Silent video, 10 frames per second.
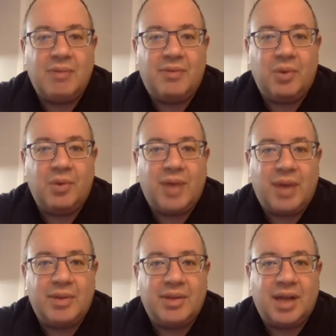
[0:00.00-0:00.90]
time before
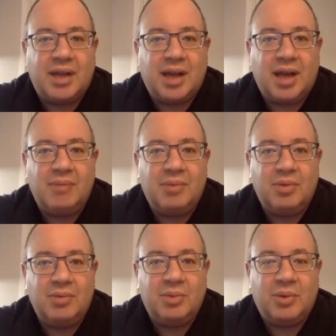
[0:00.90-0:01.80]
that with the dot-com
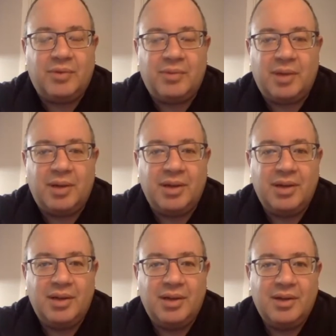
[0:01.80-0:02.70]
boom. It went from a
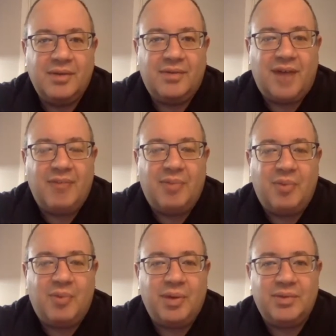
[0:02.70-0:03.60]

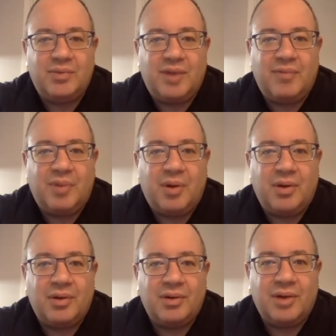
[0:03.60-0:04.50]
5-point
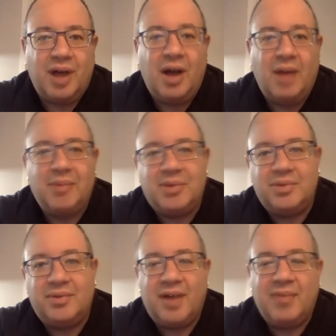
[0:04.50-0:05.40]
RevPAR up
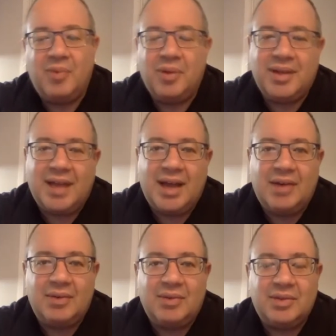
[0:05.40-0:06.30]
to a 5-point
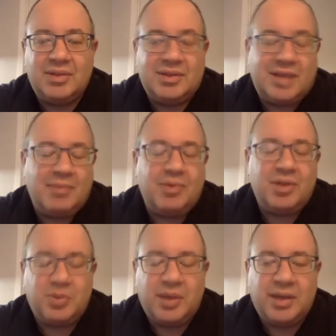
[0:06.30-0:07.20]
down, which is a
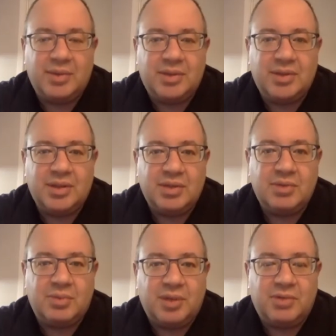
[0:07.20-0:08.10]
10-point swing. It
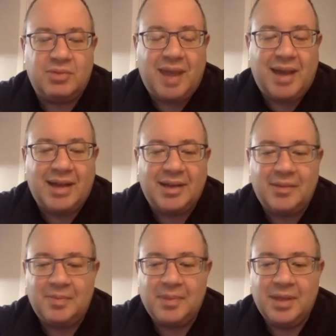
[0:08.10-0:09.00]
was pretty dramatic.
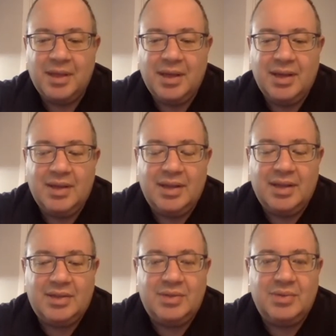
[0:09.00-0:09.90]

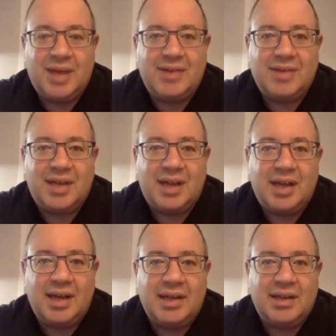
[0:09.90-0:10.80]
The
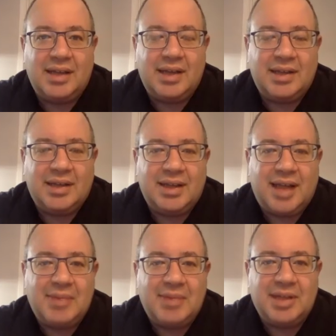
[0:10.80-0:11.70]
2009, the
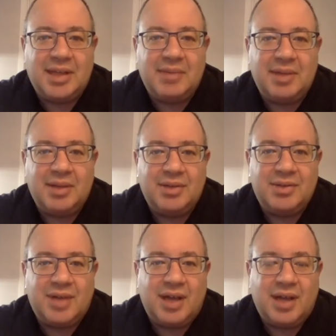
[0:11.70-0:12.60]
collapse of
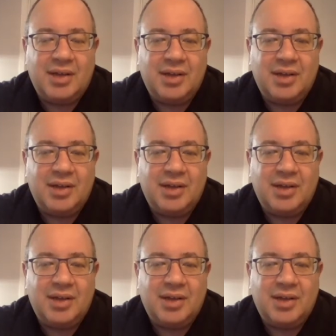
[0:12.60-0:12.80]
Lehman's,